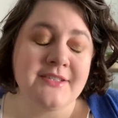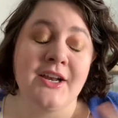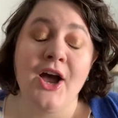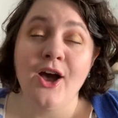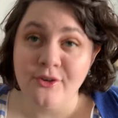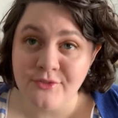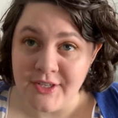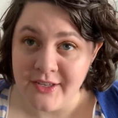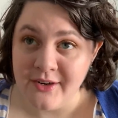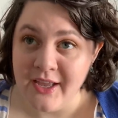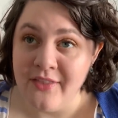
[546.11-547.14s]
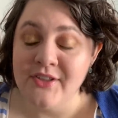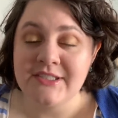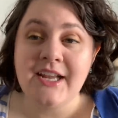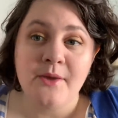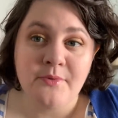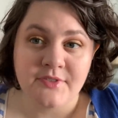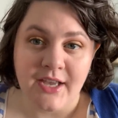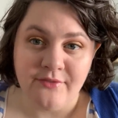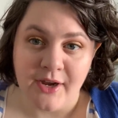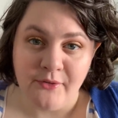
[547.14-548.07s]
and often in this type of
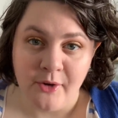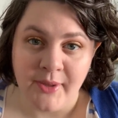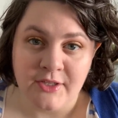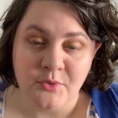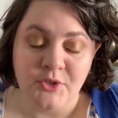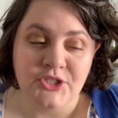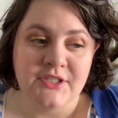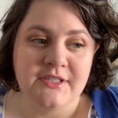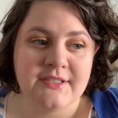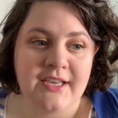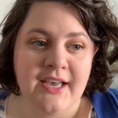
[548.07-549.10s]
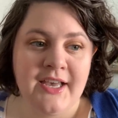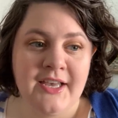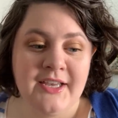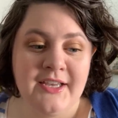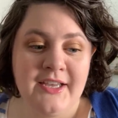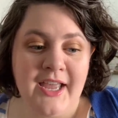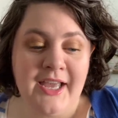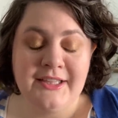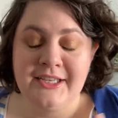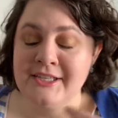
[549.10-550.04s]
sci-fi romance, which is
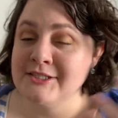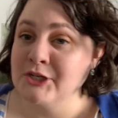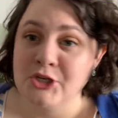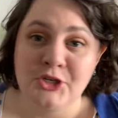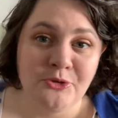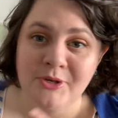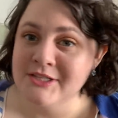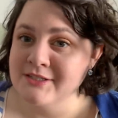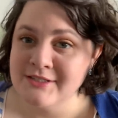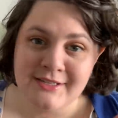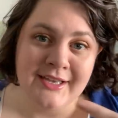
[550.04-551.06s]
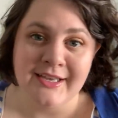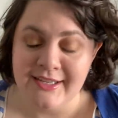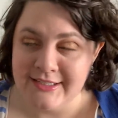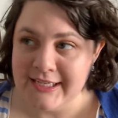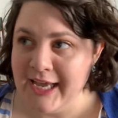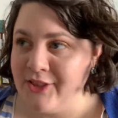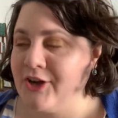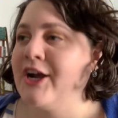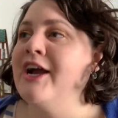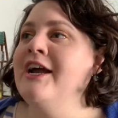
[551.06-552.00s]
aliens and humans getting
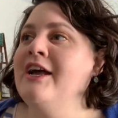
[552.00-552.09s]
together,